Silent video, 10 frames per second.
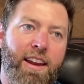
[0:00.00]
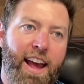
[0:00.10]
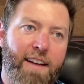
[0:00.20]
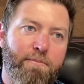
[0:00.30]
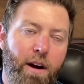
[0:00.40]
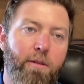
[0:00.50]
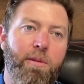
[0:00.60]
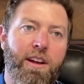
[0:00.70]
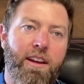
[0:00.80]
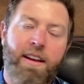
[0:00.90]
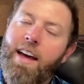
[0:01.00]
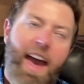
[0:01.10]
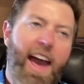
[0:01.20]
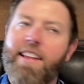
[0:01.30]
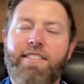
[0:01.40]
and probably
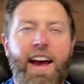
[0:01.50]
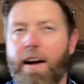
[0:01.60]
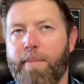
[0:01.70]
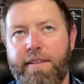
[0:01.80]
hands down,